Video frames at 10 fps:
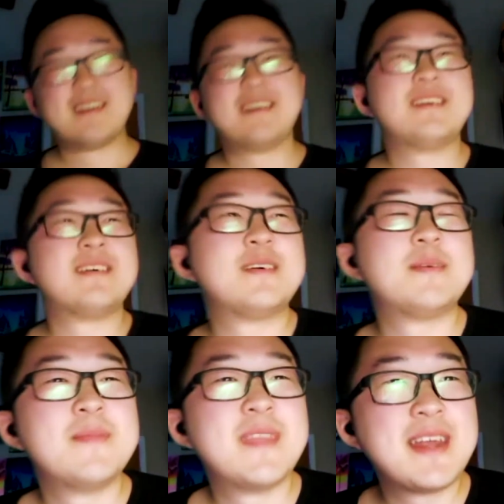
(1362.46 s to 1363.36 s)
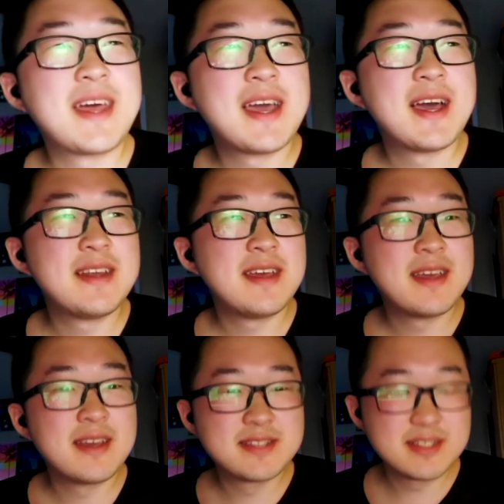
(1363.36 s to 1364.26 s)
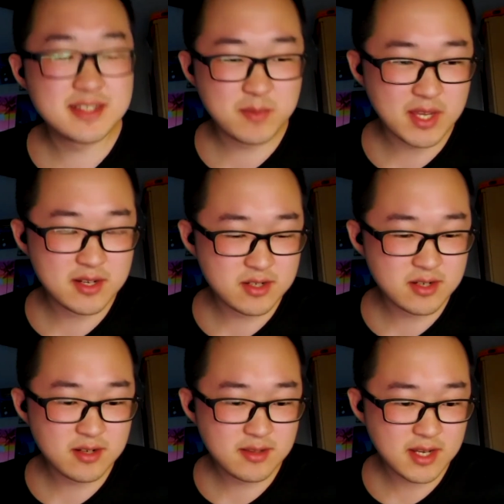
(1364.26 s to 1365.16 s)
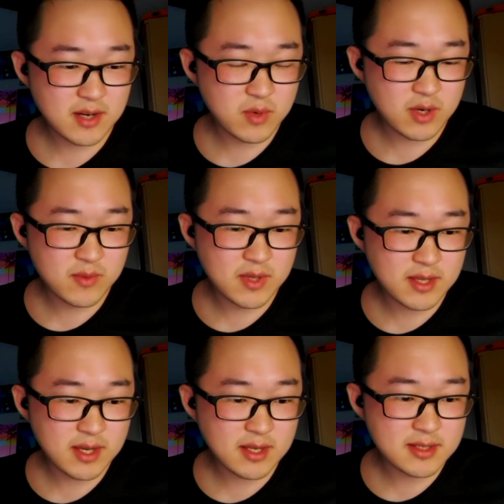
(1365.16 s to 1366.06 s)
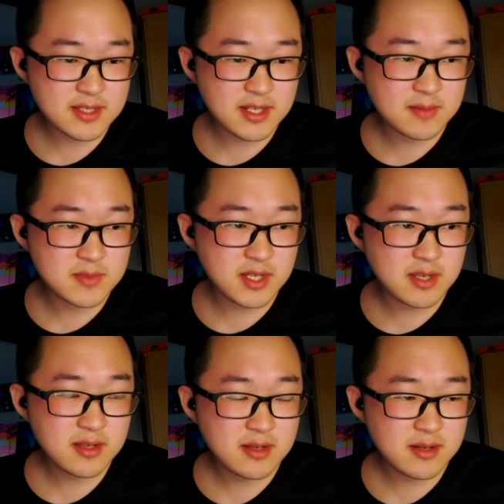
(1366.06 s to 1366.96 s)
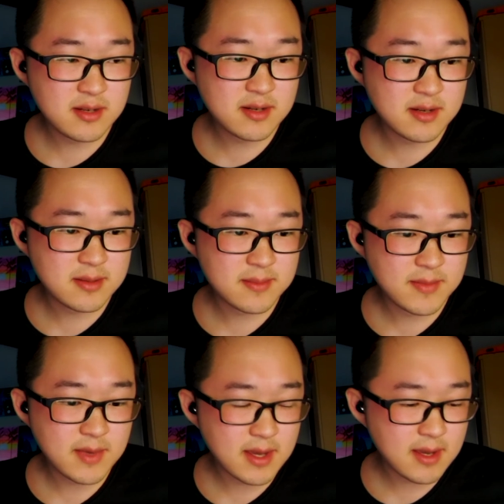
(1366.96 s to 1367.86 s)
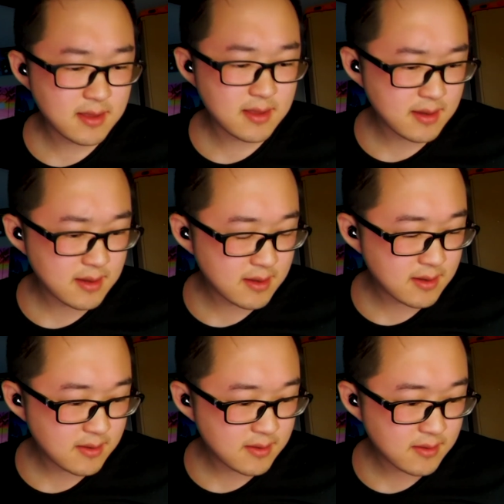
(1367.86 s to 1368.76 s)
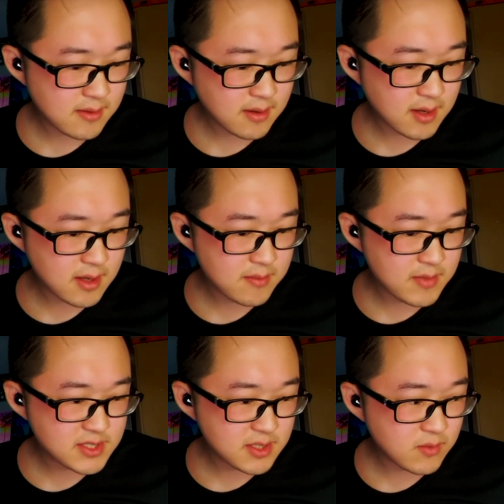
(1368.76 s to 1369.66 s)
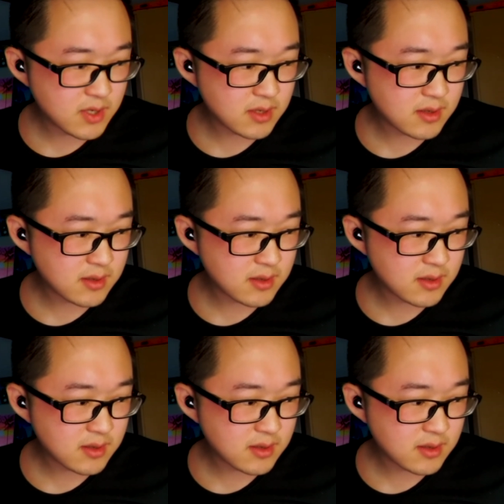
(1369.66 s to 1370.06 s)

Then I had a assistant manager that I worked with at CityMD. And then I am missing one.